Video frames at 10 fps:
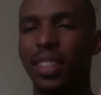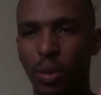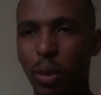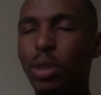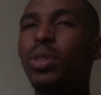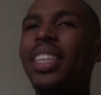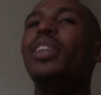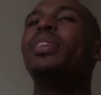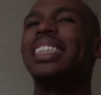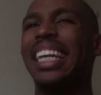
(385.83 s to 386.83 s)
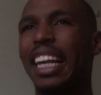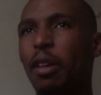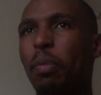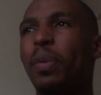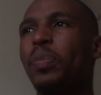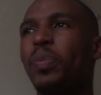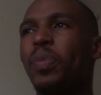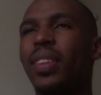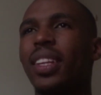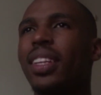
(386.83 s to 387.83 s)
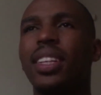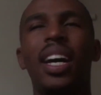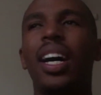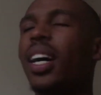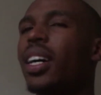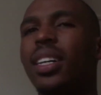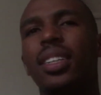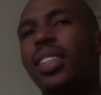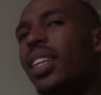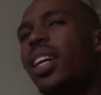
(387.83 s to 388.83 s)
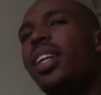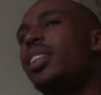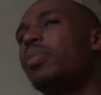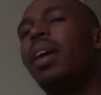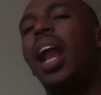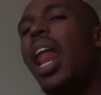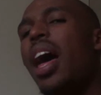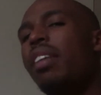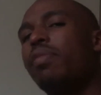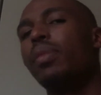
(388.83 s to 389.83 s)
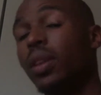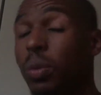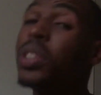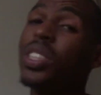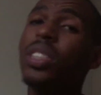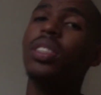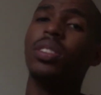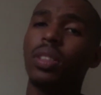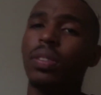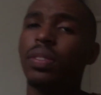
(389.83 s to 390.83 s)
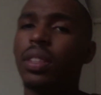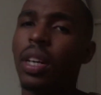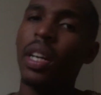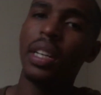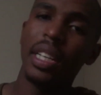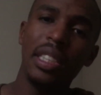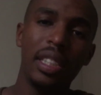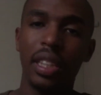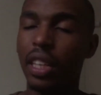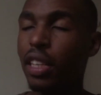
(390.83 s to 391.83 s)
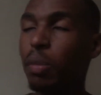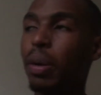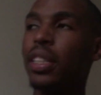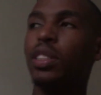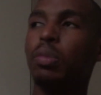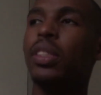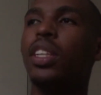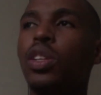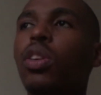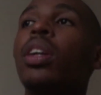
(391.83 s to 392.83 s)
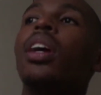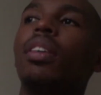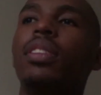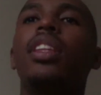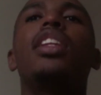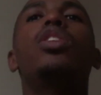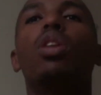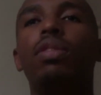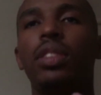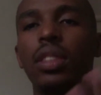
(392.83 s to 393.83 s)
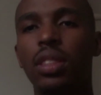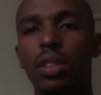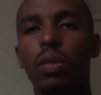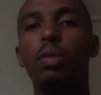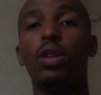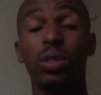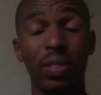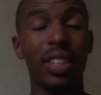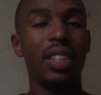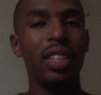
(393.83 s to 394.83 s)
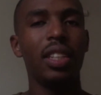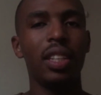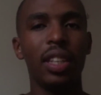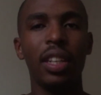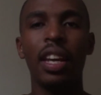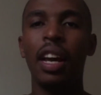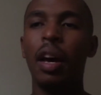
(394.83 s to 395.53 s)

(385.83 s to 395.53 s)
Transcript: What you did was rape. They ate him alive, man, which he deserved. Any punishment that he got after that, he obviously deserved because of the deed he did.